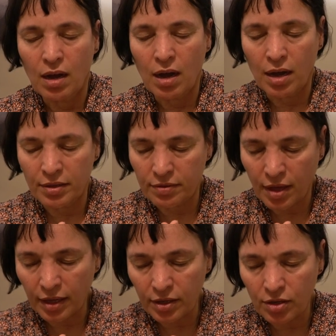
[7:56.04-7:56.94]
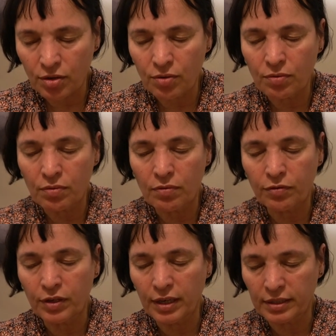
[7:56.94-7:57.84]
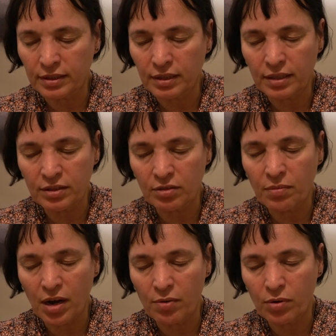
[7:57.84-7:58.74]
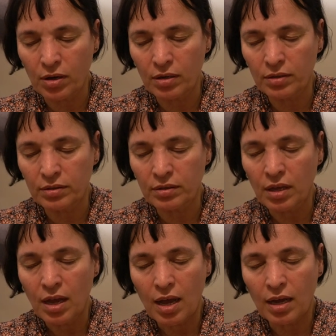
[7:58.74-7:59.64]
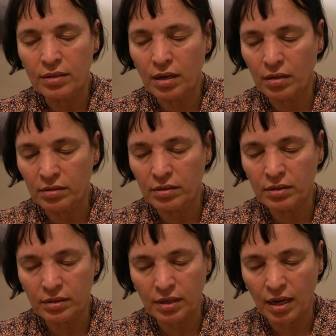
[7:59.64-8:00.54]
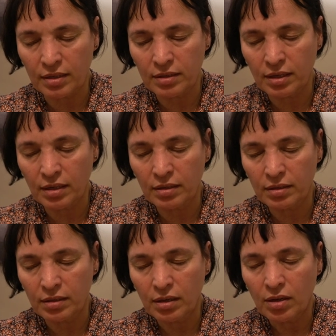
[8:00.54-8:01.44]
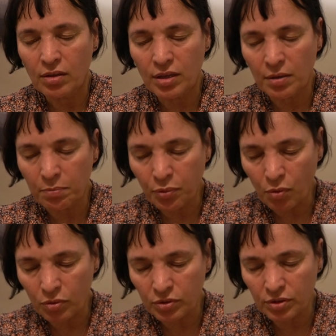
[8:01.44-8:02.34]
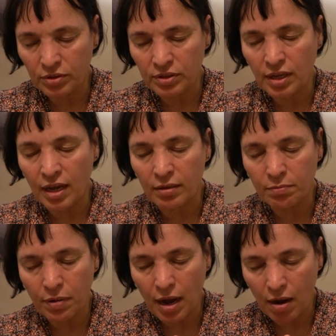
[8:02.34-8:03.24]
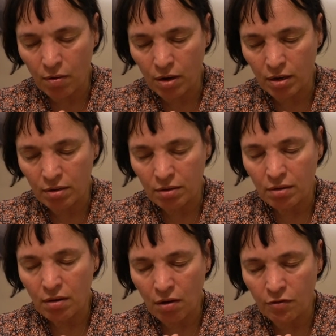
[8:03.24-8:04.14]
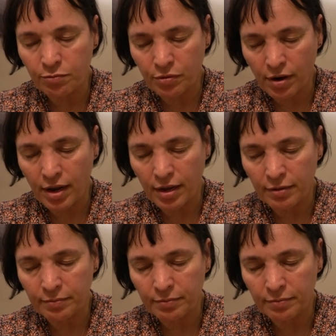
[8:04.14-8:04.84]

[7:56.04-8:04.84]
I thank you for listening to my words and understanding the importance and power of prayer.